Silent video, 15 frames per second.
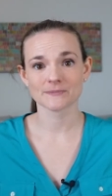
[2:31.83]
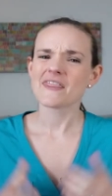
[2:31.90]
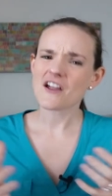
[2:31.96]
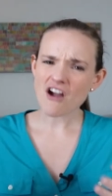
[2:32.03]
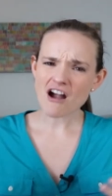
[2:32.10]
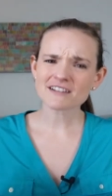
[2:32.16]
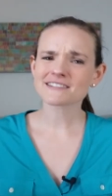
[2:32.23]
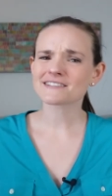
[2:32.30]
There
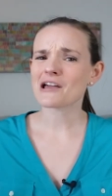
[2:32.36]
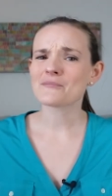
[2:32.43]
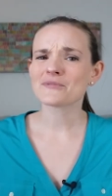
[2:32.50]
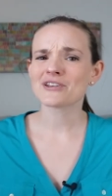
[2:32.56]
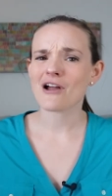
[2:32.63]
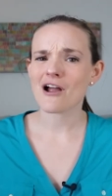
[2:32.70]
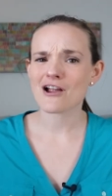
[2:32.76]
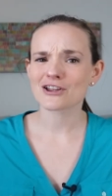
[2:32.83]
are some
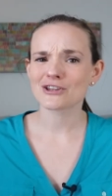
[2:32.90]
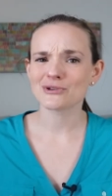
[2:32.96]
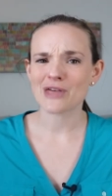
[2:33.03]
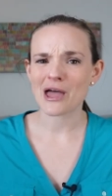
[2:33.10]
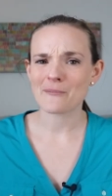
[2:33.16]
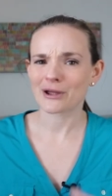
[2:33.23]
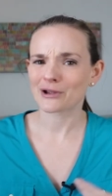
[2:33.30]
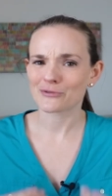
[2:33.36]
that argue
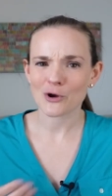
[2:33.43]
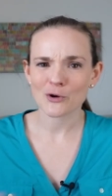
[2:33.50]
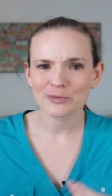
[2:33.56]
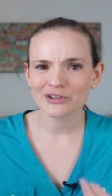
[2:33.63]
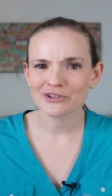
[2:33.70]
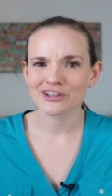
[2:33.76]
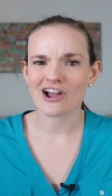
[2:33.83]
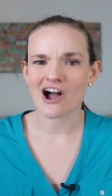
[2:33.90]
that
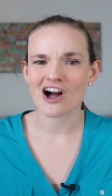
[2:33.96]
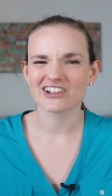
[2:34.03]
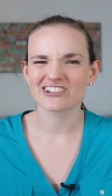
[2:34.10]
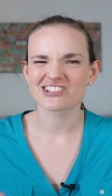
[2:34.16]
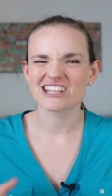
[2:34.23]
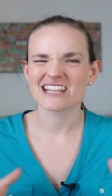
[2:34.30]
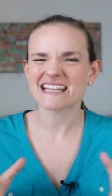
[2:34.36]
microbial ecology